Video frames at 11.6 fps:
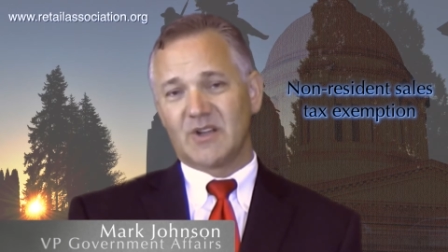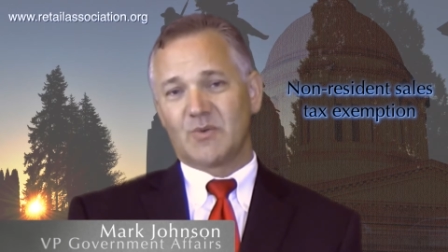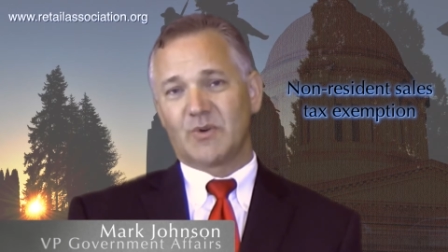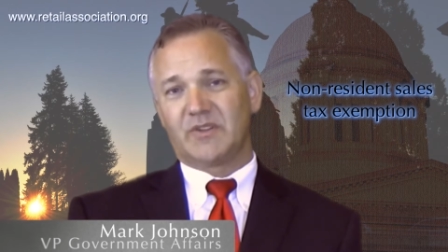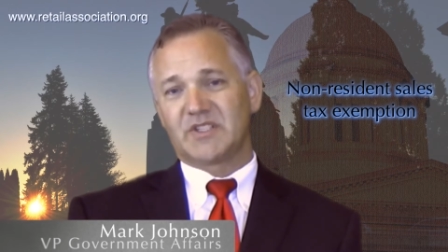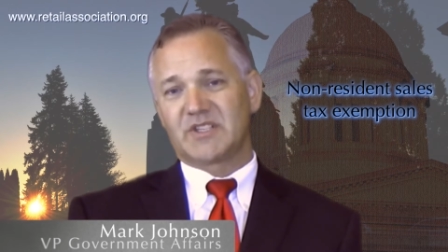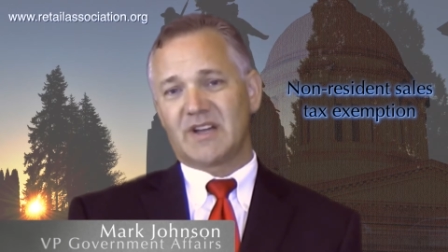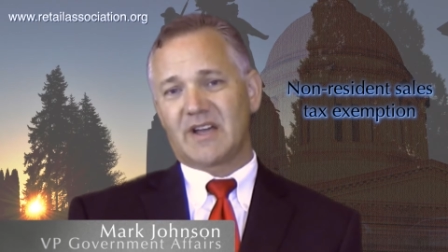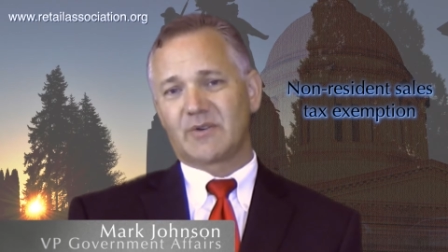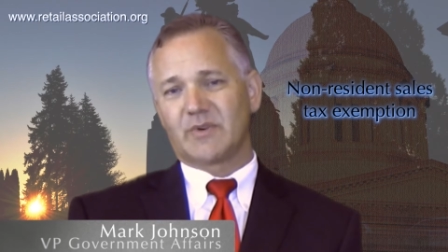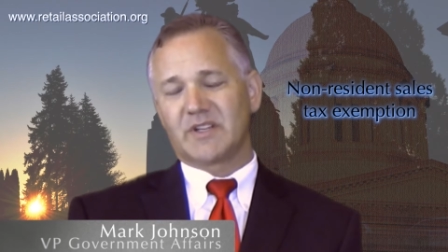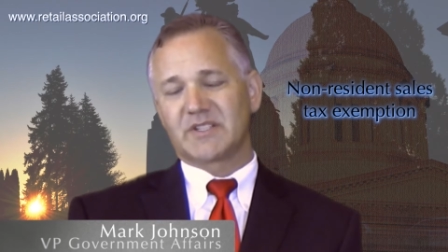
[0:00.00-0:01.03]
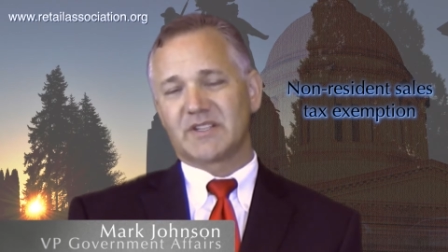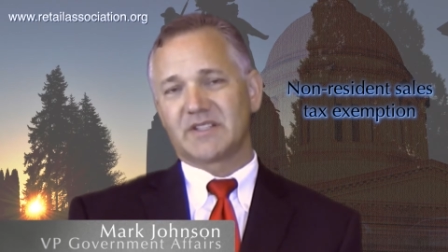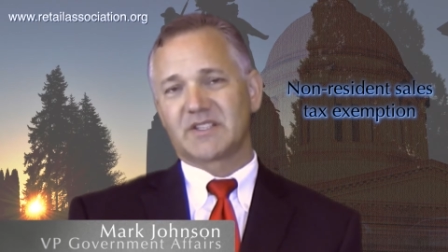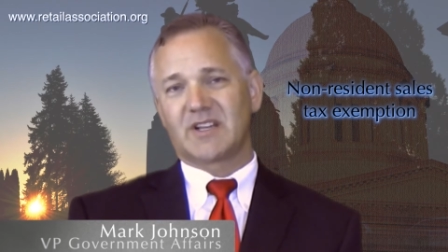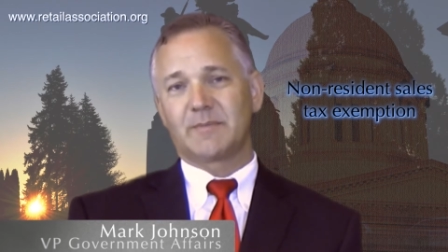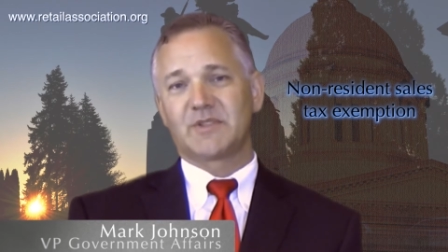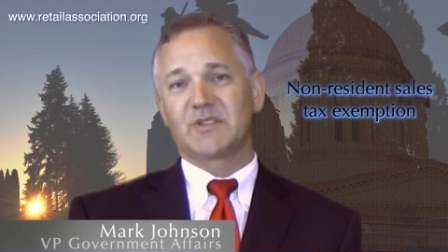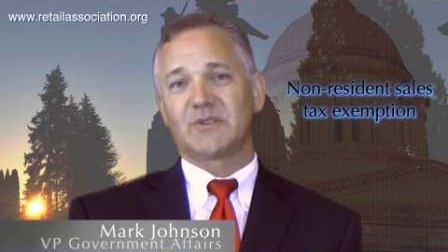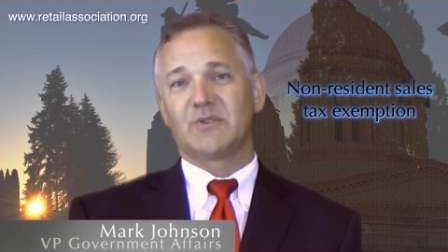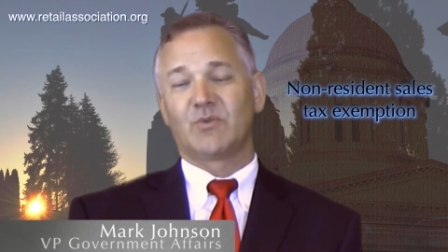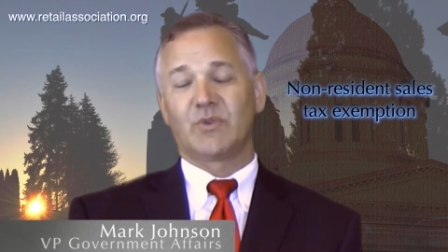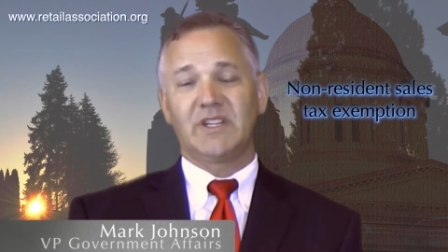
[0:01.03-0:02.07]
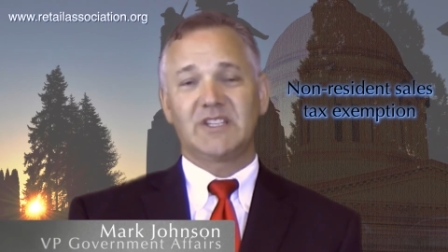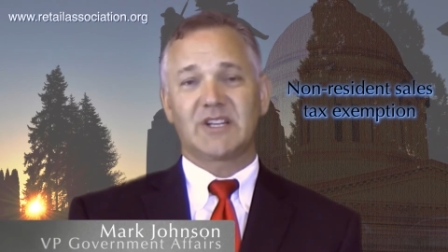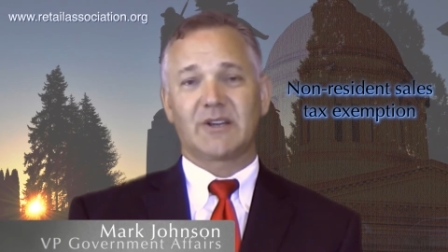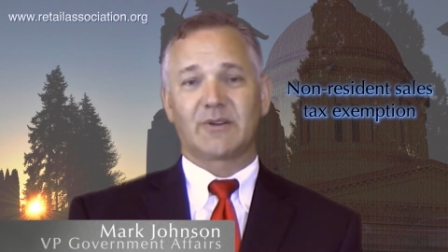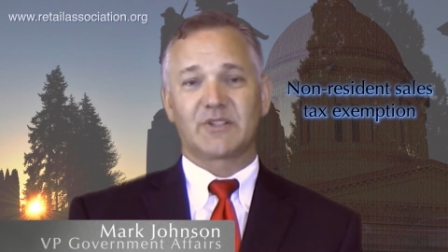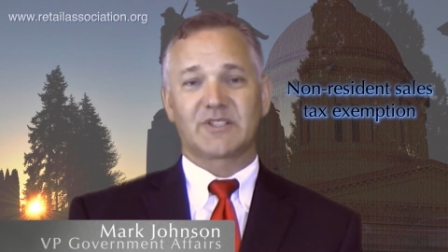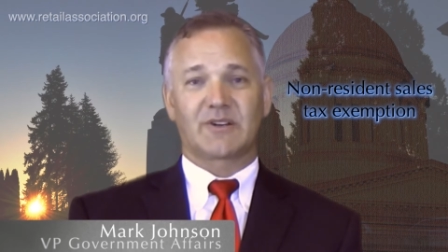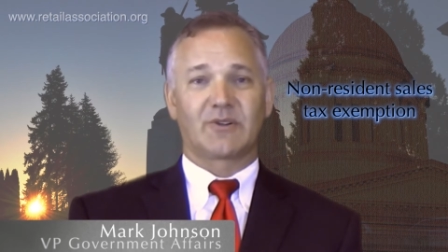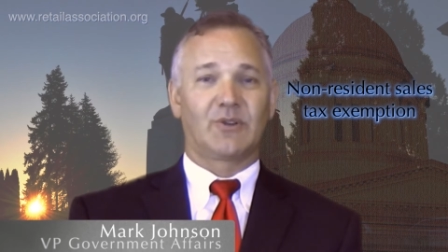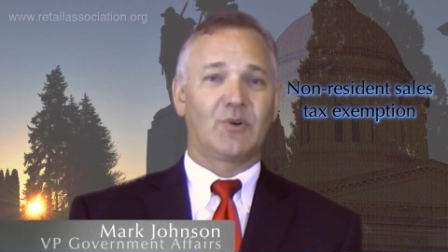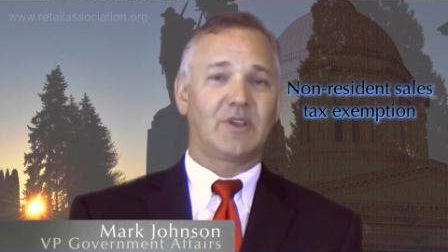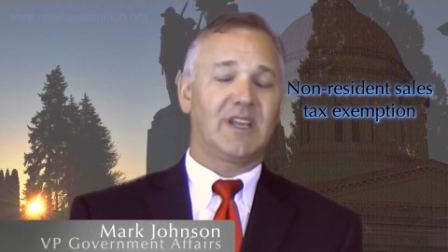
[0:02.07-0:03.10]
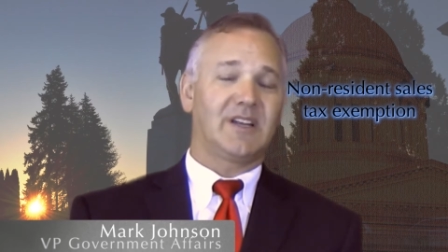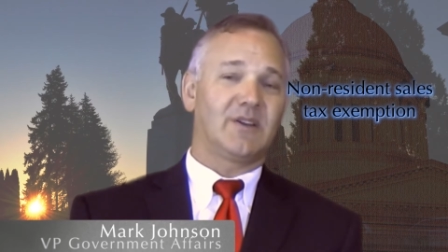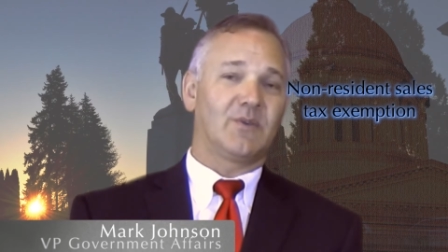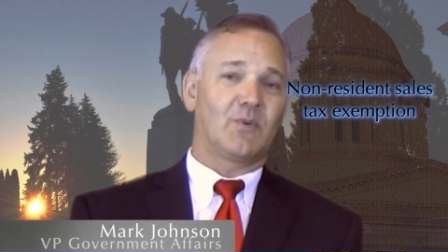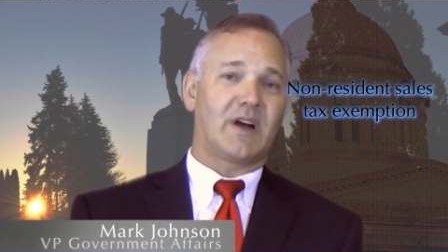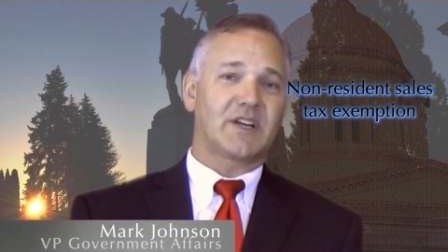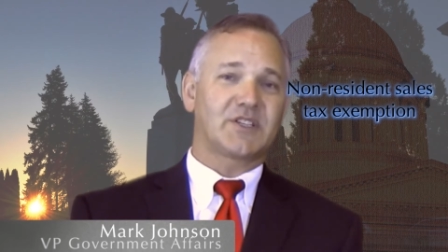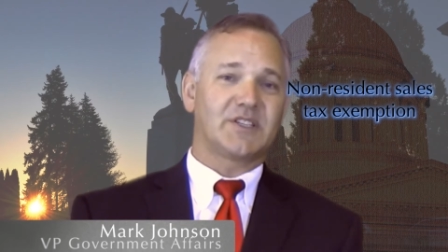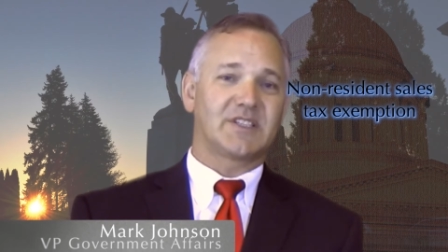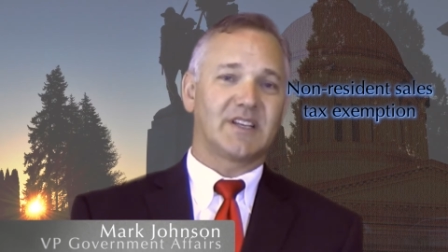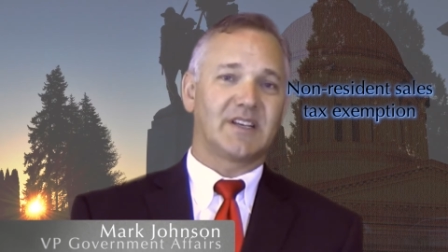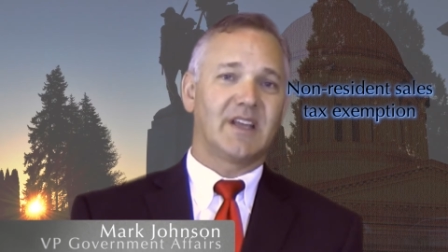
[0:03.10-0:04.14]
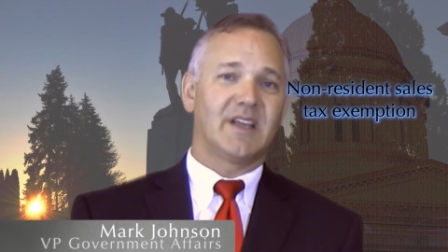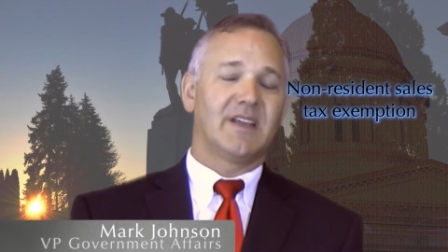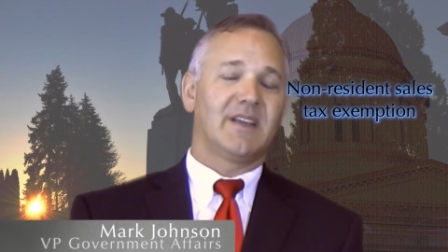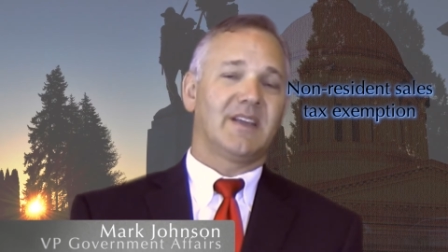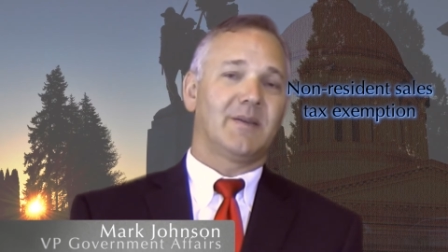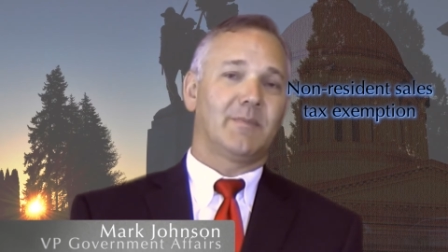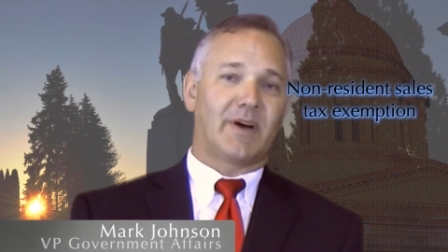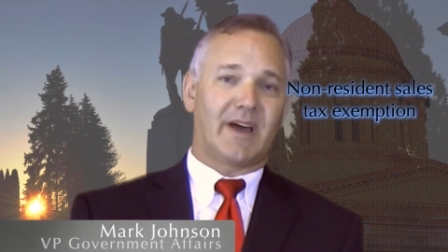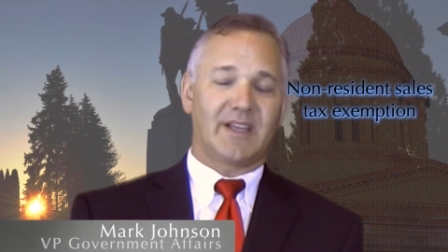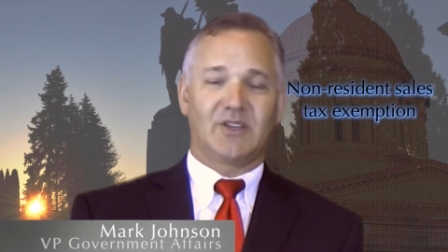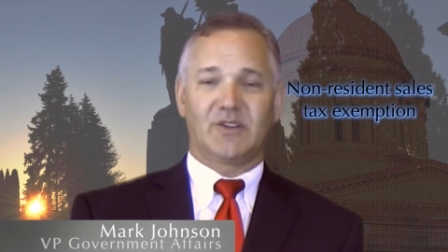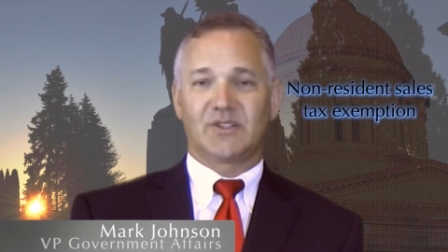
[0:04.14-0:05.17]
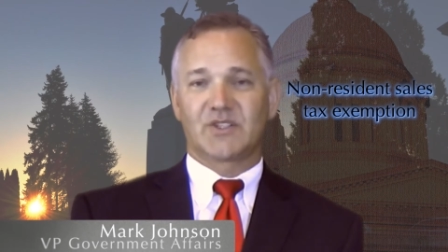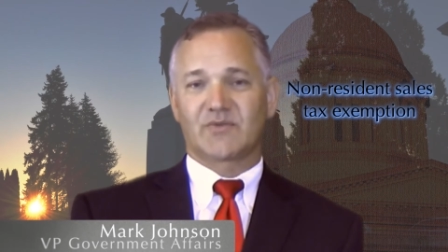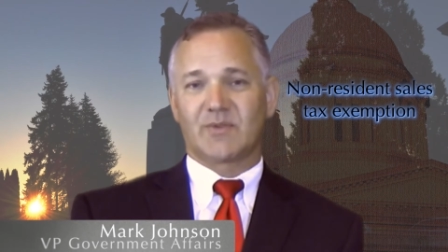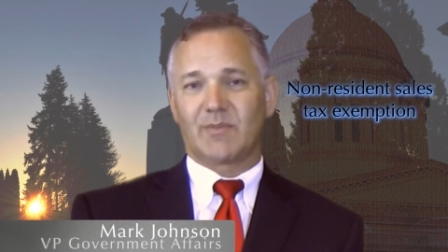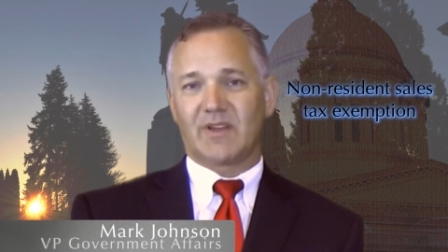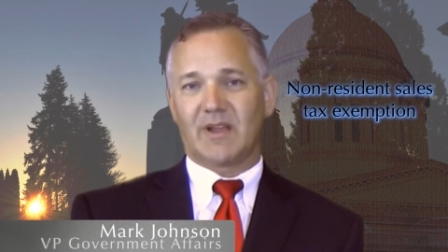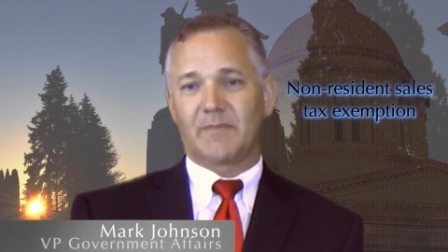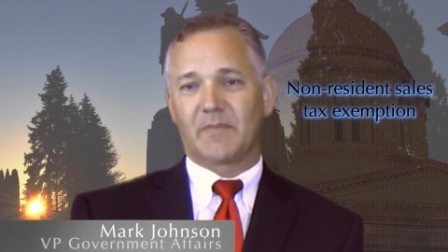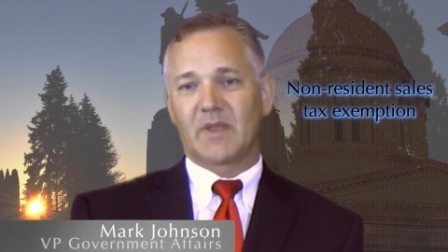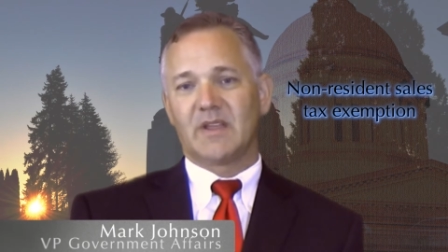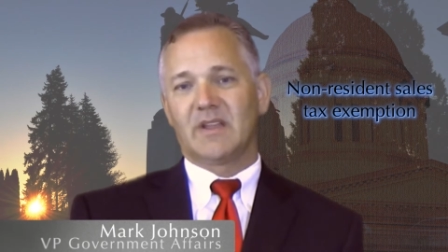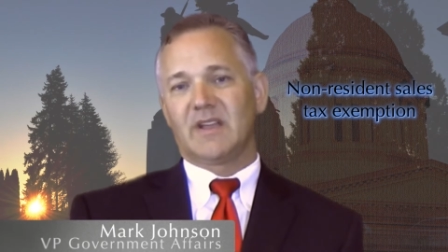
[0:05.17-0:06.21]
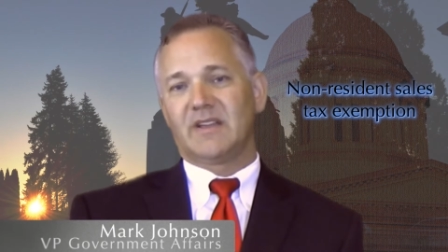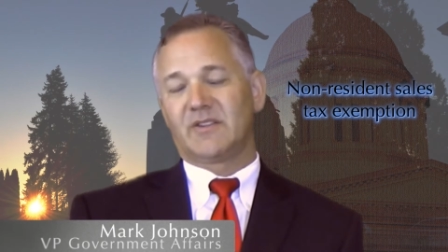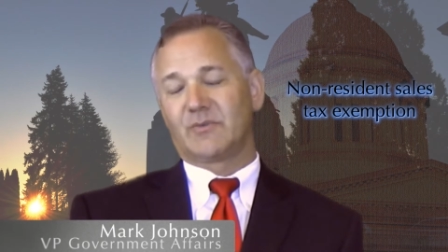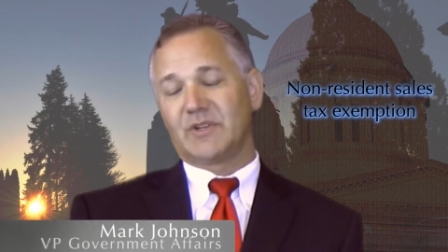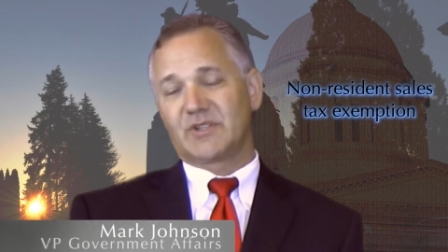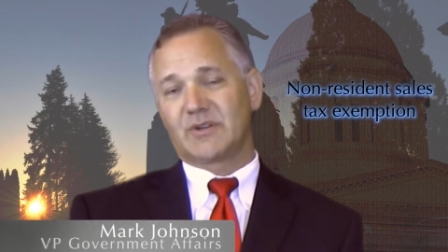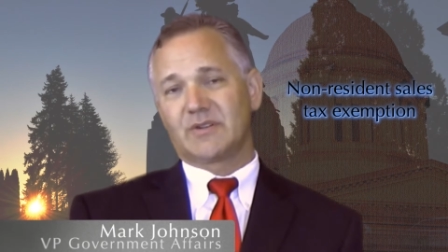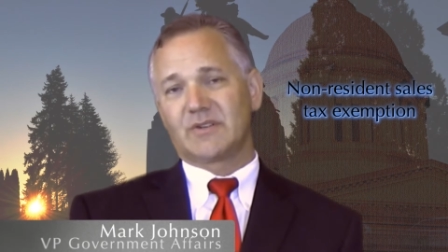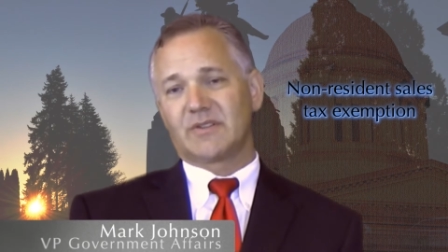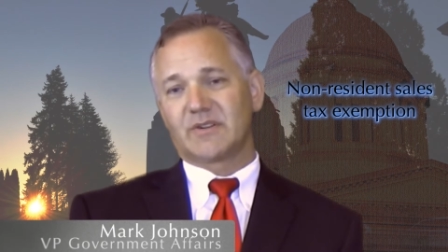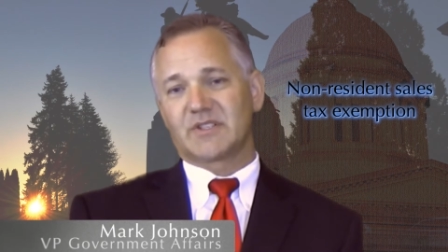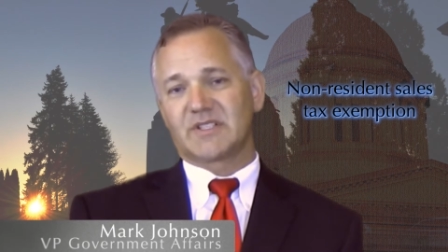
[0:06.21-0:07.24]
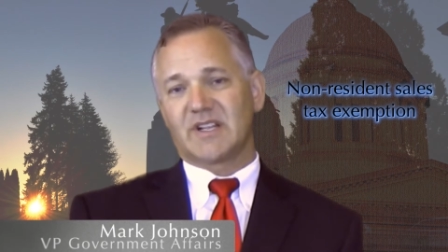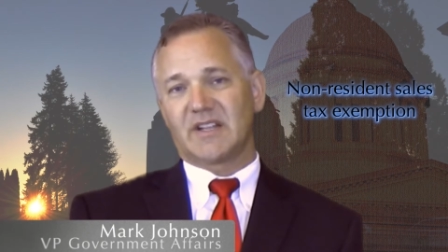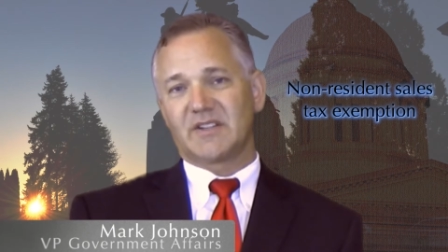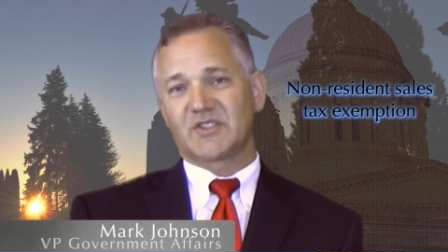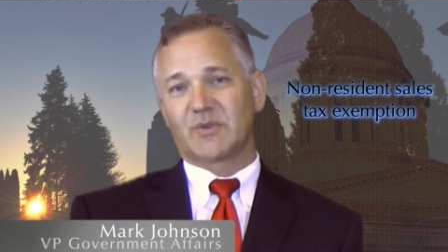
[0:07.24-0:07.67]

Well, these non-residents come to retailers that are located in Washington and buy goods from them and then return to their state.